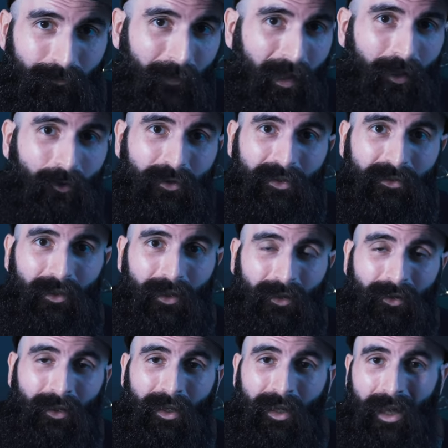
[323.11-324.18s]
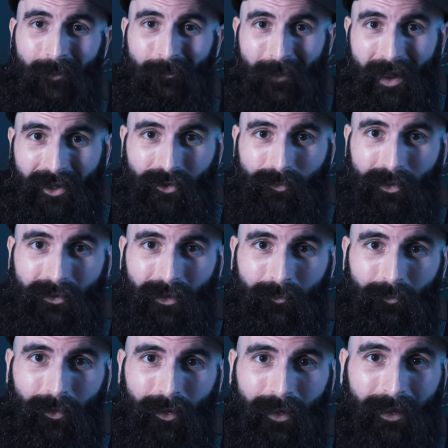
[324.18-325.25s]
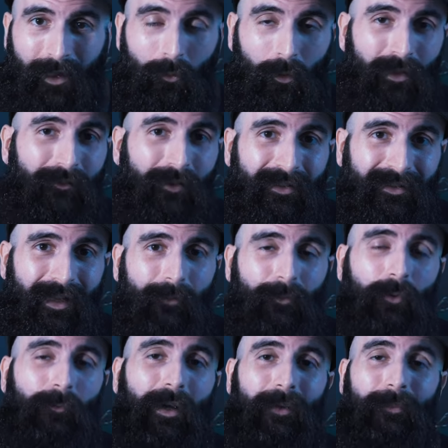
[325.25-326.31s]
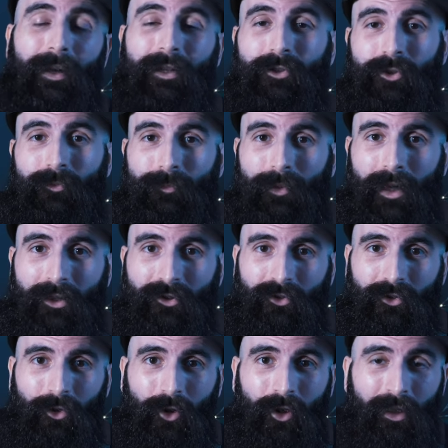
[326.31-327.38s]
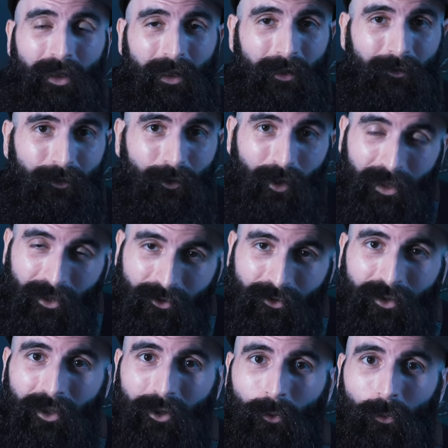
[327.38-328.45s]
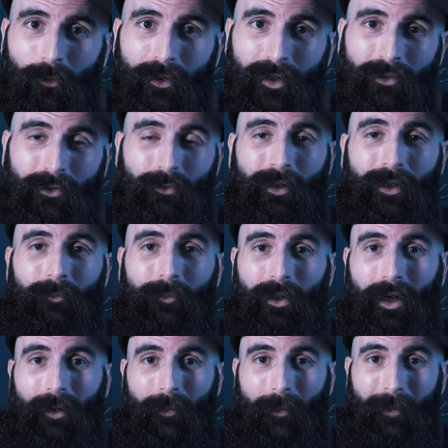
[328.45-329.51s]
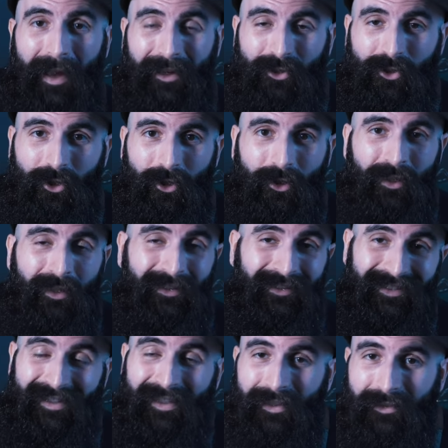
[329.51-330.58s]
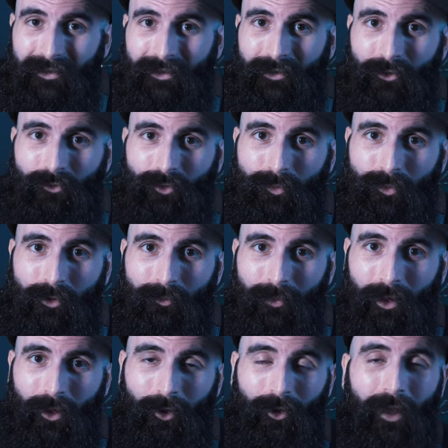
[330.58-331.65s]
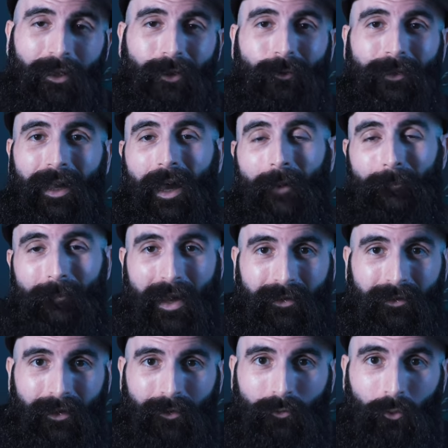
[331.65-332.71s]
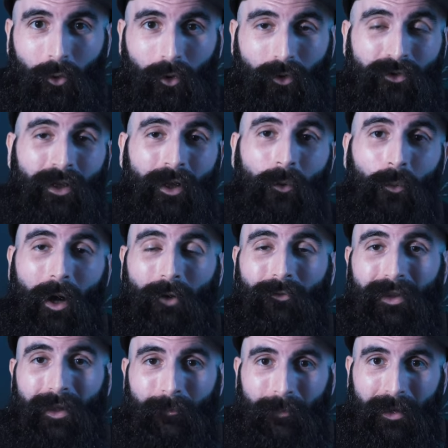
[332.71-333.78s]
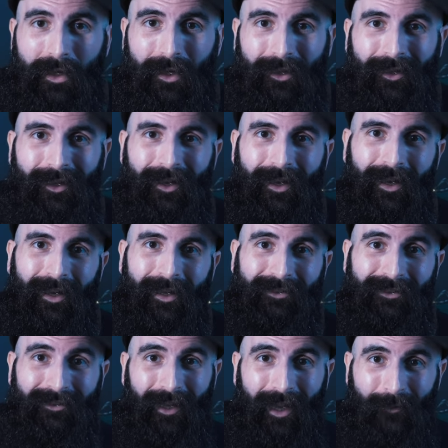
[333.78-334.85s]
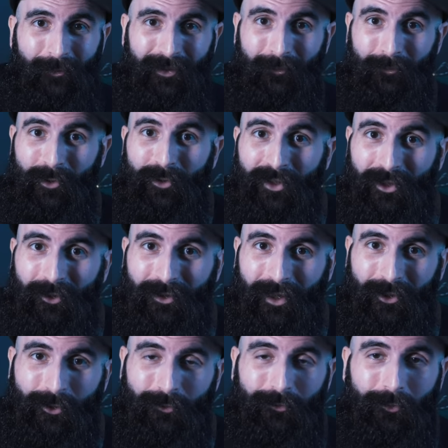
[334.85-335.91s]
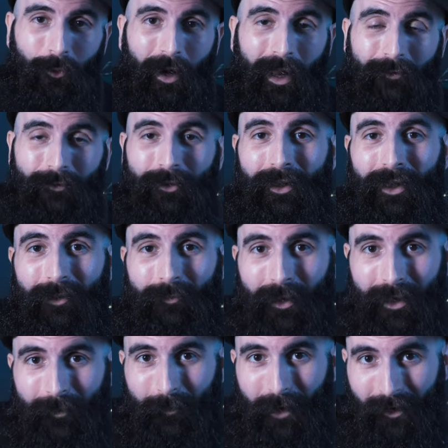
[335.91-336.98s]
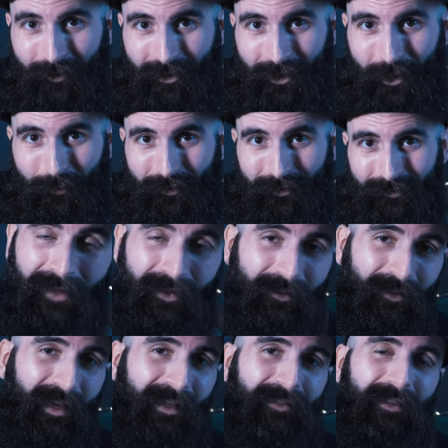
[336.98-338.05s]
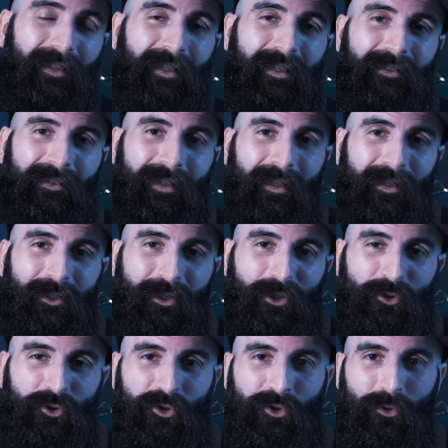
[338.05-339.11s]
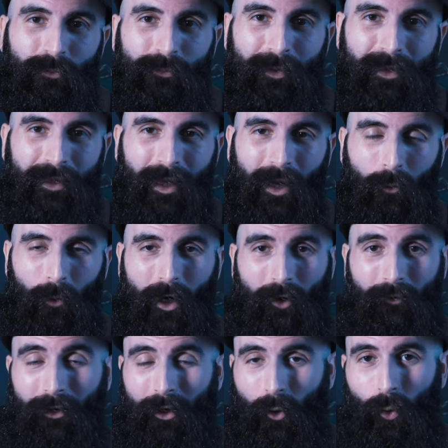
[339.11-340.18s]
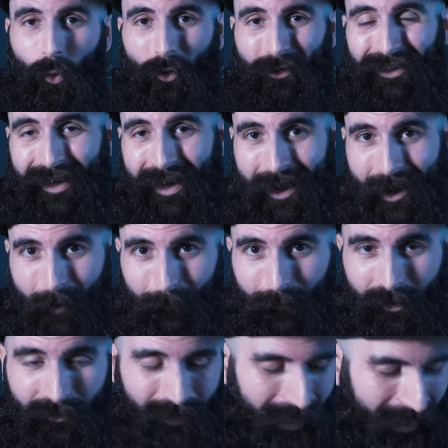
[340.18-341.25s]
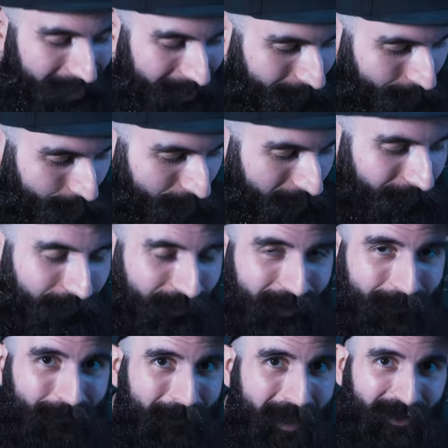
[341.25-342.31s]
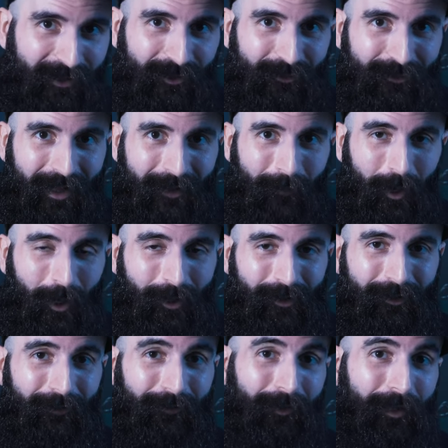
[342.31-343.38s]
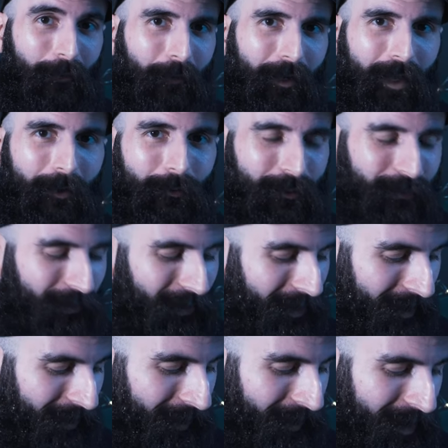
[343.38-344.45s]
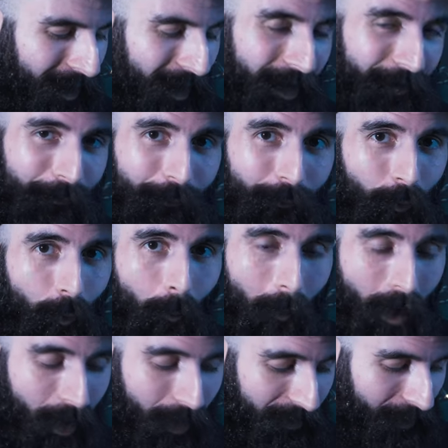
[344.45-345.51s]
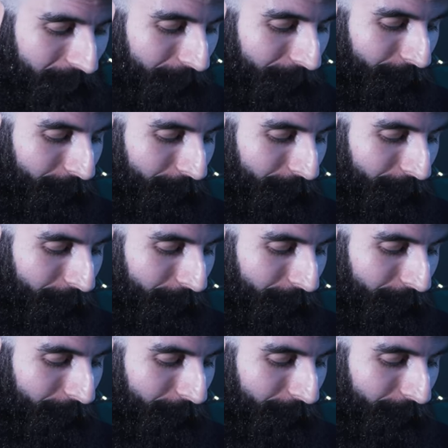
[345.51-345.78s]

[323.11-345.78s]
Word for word: melodies and embellishments I'm playing, I will leave a tab on my Patreon page, so if you are interested in all this, you can become a Patreon. The link is in the description below, and you'll get amazing rewards, one of them being uh, the tabs and music notation for everything I play in my videos. And then the last thing is that you should be aware of the chord numbers. I briefly mentioned them earlier, I think, when I was saying uh, the four minor,